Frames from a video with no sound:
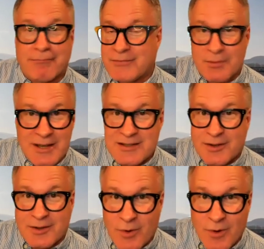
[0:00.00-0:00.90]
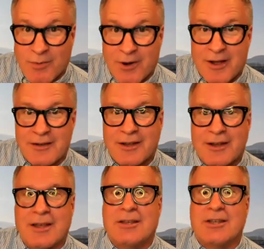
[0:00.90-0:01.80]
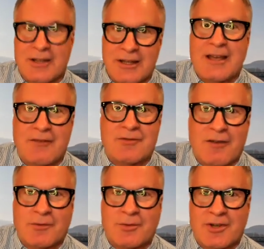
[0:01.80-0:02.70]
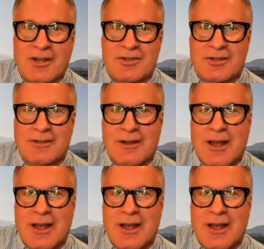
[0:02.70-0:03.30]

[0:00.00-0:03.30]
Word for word: domestically or abroad, you need to have travel protection.